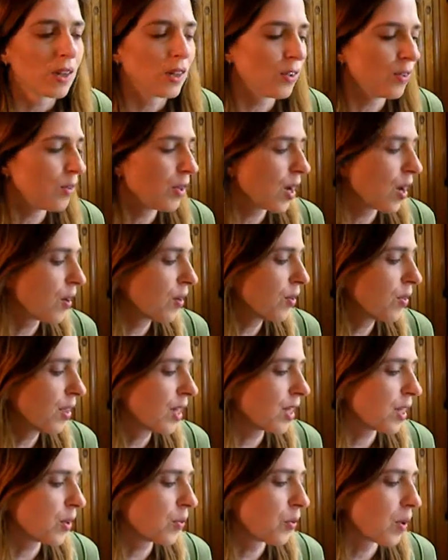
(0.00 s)
You know
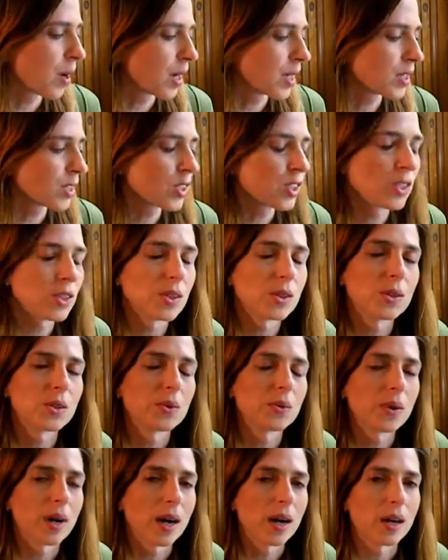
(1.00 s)
that you want
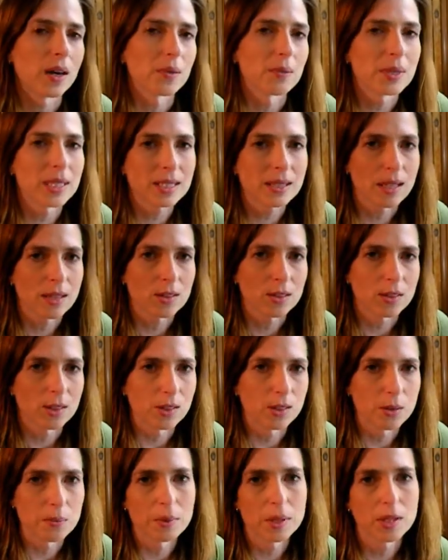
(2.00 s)
to uh, recycle
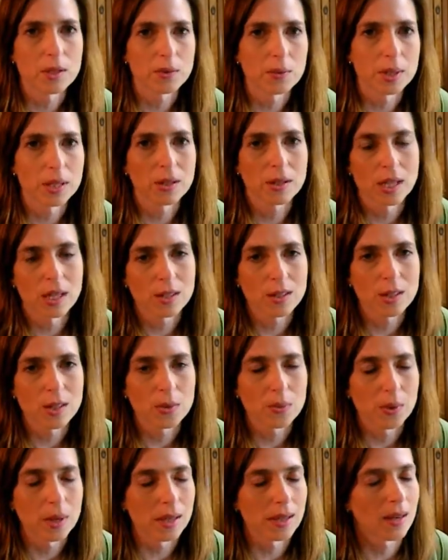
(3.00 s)
your computer when you get a
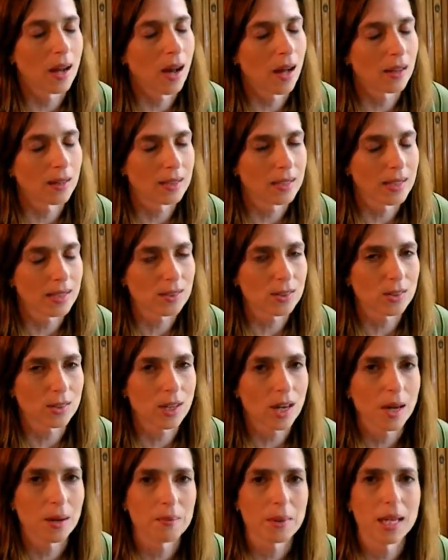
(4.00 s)
new one, holidays
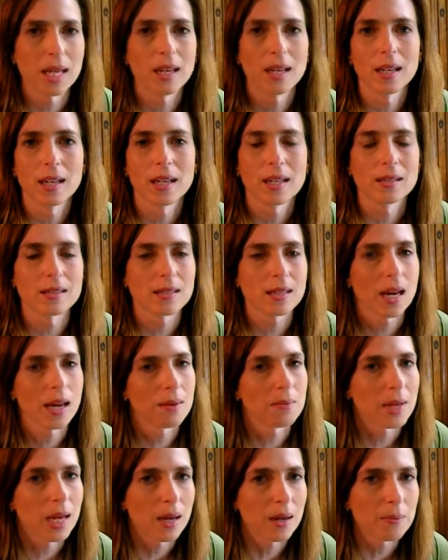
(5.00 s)
are coming, it's
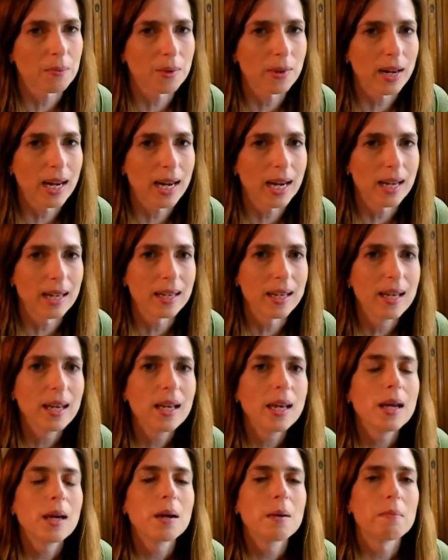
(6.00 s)
time to upgrade,
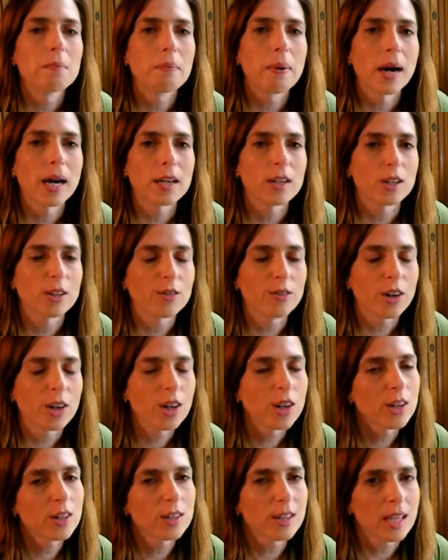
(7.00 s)
but you've
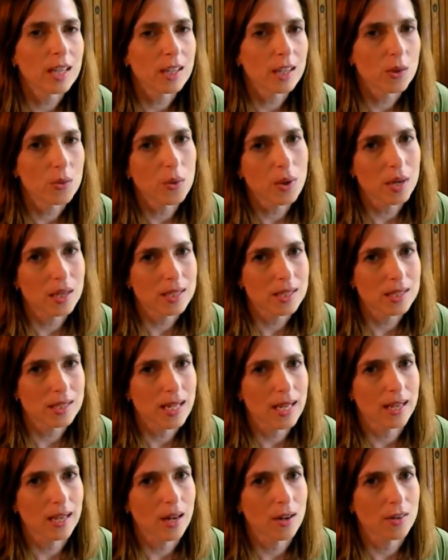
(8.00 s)
heard that you want to
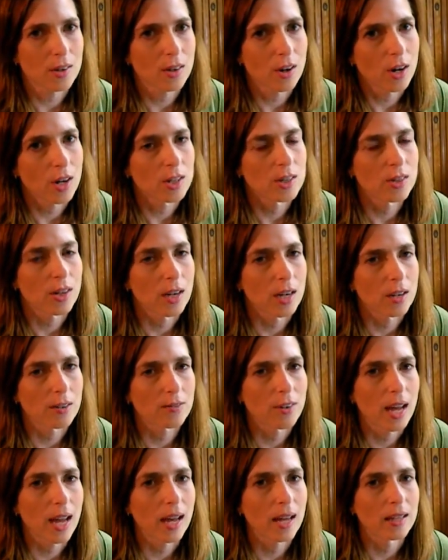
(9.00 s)
take out your hard
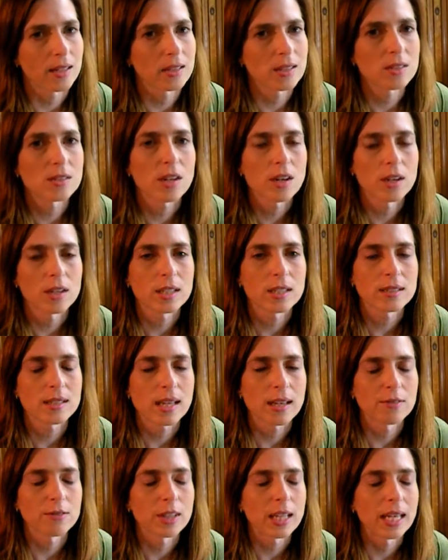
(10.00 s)
drive and discard it
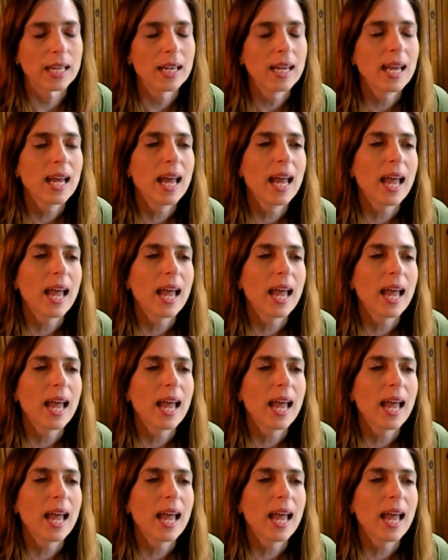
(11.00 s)
safely